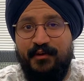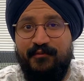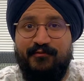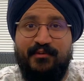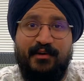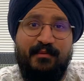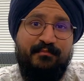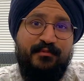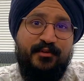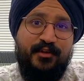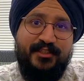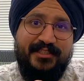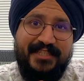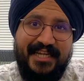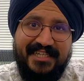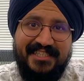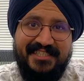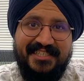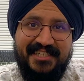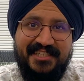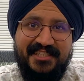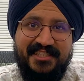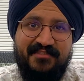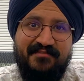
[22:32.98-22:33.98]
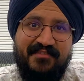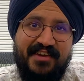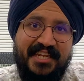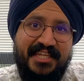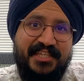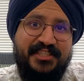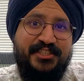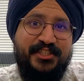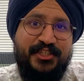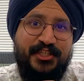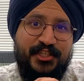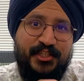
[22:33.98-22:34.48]
From protecting the very
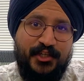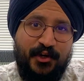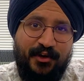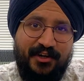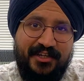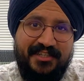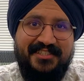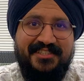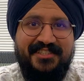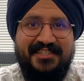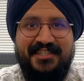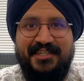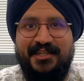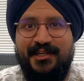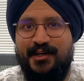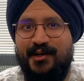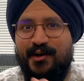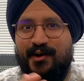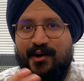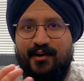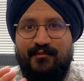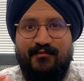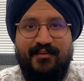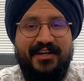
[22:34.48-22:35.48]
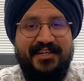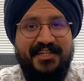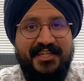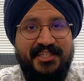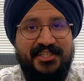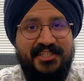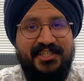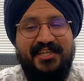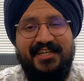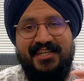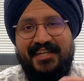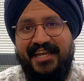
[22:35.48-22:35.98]
security of our
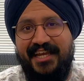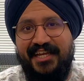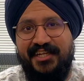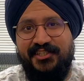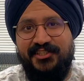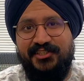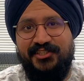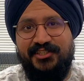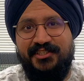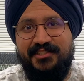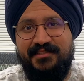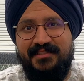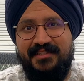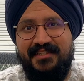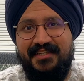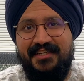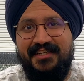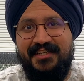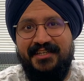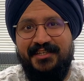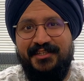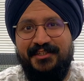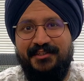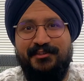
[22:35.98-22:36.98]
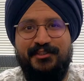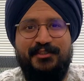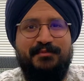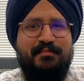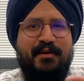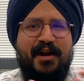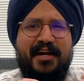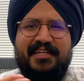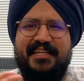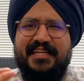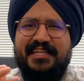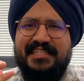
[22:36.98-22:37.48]
digital age to
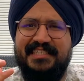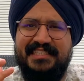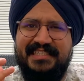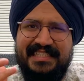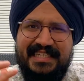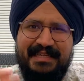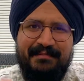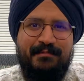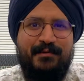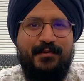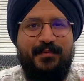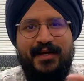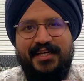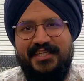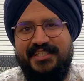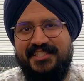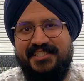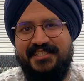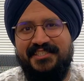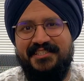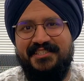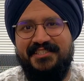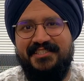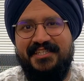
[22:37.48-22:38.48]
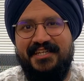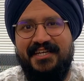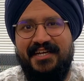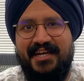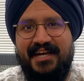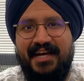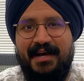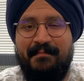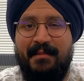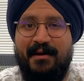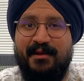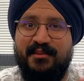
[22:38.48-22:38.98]
sparking deep questions
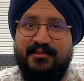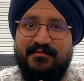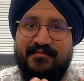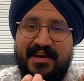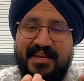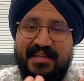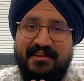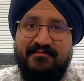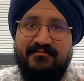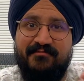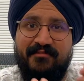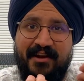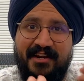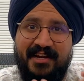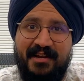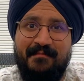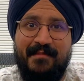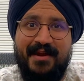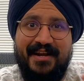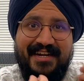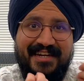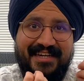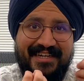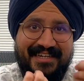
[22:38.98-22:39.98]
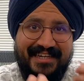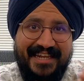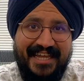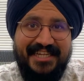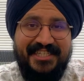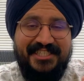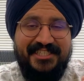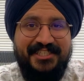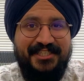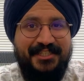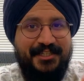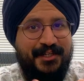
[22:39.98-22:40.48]
about the very fundamental
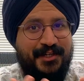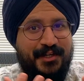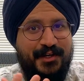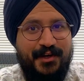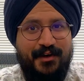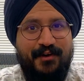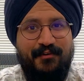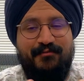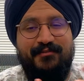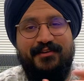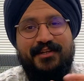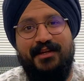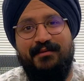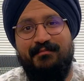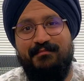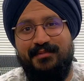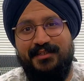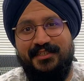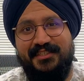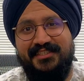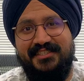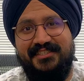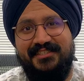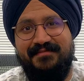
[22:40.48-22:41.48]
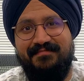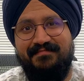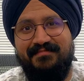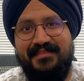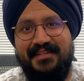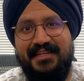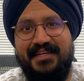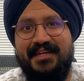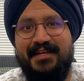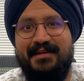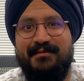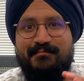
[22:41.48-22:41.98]
nature of numbers,
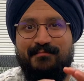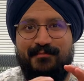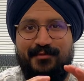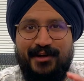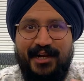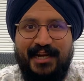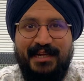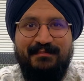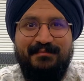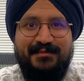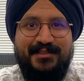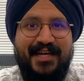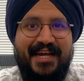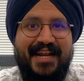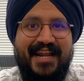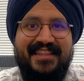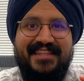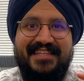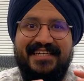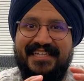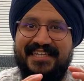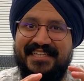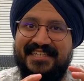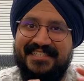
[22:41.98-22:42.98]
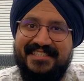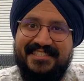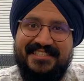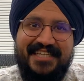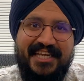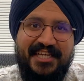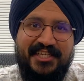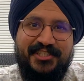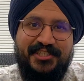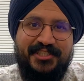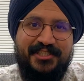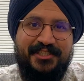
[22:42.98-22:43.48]
primes are at the
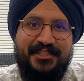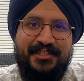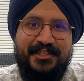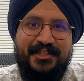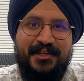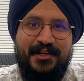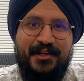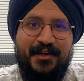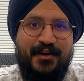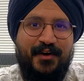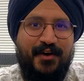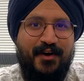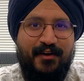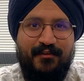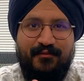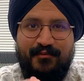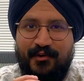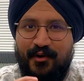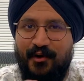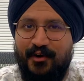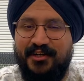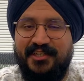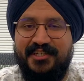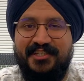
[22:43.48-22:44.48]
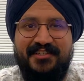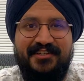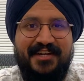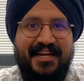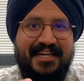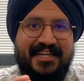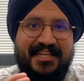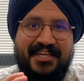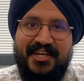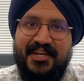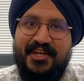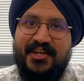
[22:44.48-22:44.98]
intersection of order
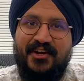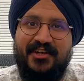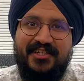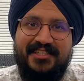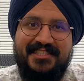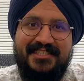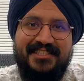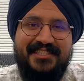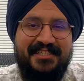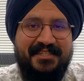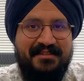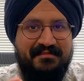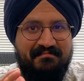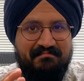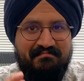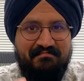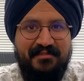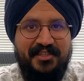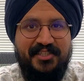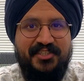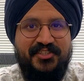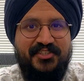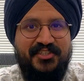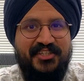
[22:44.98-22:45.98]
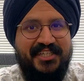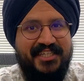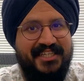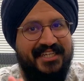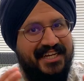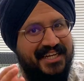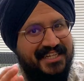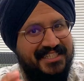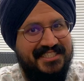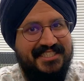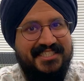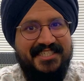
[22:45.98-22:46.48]
and chaos, mystery
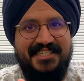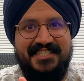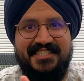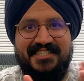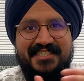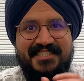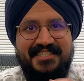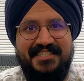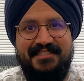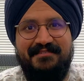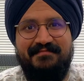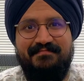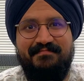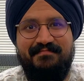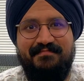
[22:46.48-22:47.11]
and certainty.